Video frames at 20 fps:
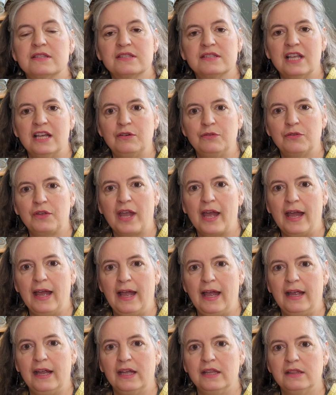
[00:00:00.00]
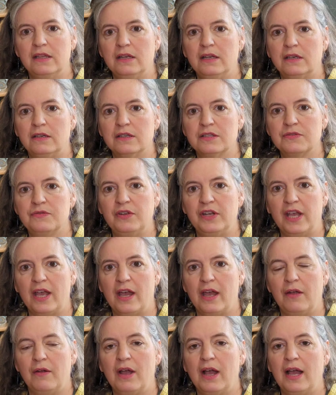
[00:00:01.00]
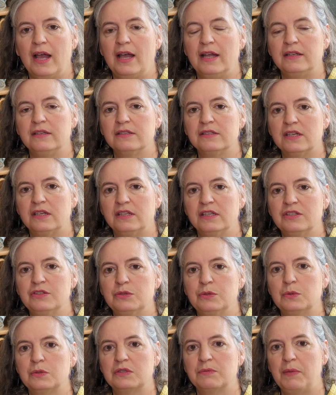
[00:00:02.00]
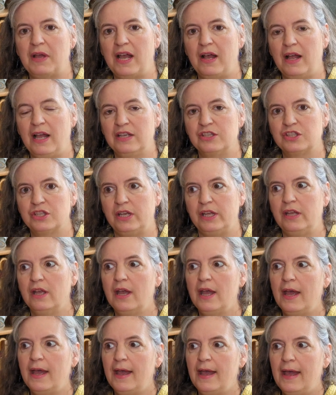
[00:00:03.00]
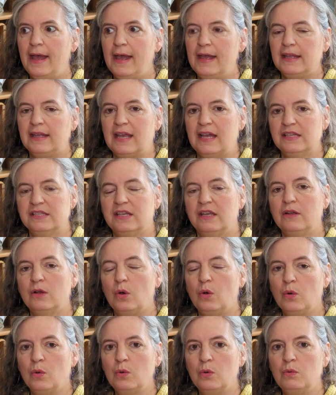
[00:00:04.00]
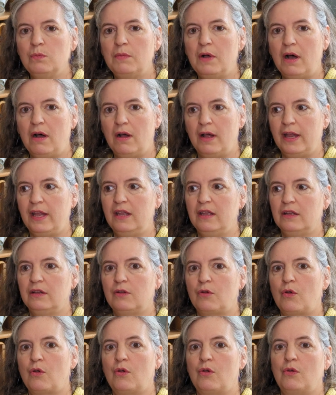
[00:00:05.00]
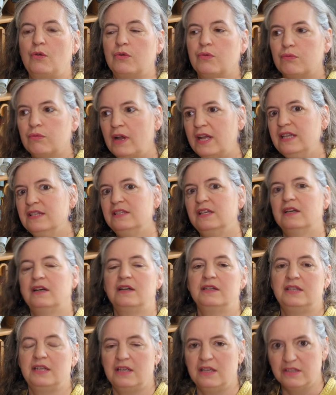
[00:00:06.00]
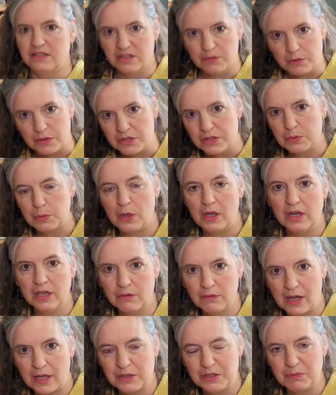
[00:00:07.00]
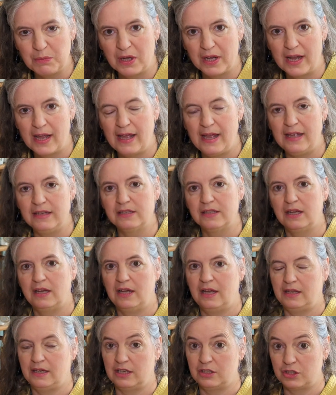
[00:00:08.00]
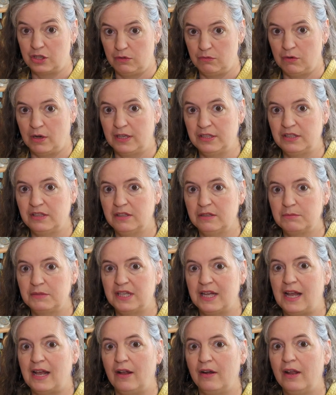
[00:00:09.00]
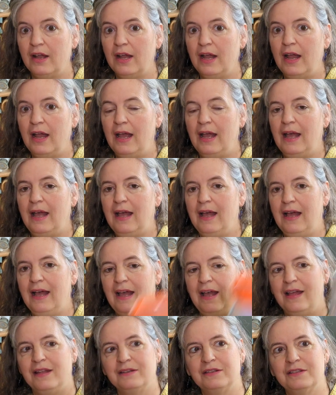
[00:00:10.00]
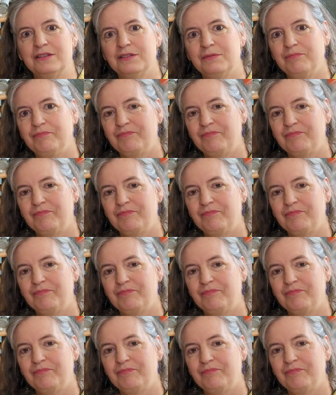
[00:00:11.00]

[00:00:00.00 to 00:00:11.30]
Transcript: self-care in the last video, and I talked about actually getting all my crazy ideas that were swirling around in my head and actually writing them down, and